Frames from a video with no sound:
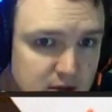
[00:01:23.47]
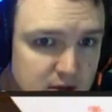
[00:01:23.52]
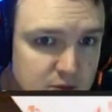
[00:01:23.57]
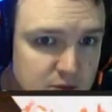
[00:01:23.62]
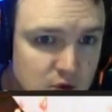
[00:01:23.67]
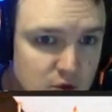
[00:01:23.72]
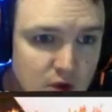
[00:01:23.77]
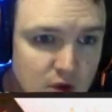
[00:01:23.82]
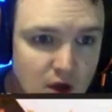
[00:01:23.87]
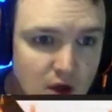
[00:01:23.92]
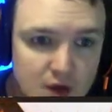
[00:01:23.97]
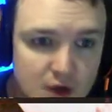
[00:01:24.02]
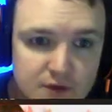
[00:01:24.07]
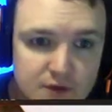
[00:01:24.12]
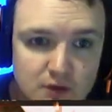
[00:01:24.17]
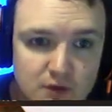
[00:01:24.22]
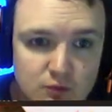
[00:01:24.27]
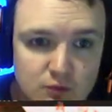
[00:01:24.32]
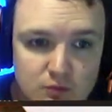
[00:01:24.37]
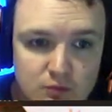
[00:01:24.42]
You can hunt the
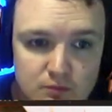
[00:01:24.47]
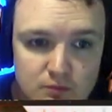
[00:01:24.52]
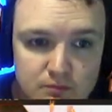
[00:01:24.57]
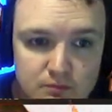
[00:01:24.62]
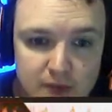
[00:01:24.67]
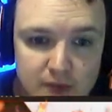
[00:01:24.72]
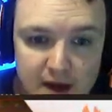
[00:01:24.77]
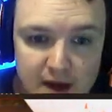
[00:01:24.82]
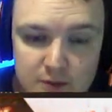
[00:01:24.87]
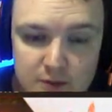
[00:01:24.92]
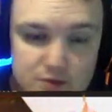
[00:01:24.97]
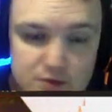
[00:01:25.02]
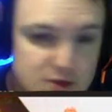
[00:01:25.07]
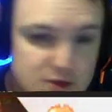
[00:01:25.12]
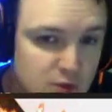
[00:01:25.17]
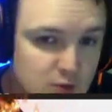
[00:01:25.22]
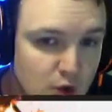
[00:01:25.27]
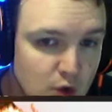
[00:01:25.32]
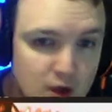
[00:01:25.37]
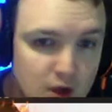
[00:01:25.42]
animals that
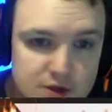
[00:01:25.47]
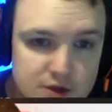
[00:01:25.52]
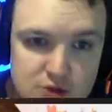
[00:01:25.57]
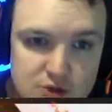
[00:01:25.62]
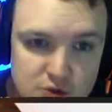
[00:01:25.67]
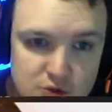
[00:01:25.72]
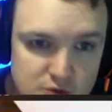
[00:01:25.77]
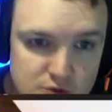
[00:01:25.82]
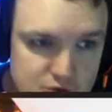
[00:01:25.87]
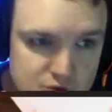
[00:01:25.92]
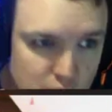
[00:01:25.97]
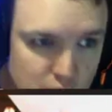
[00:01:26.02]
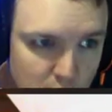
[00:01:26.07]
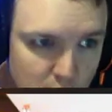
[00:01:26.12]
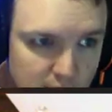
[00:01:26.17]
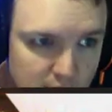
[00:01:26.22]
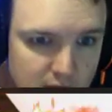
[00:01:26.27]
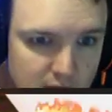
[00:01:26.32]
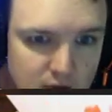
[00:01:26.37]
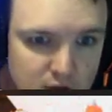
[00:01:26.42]
will hunt you as
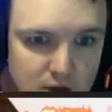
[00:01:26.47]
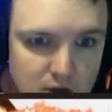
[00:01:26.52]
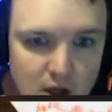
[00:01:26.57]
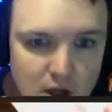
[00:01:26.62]
well.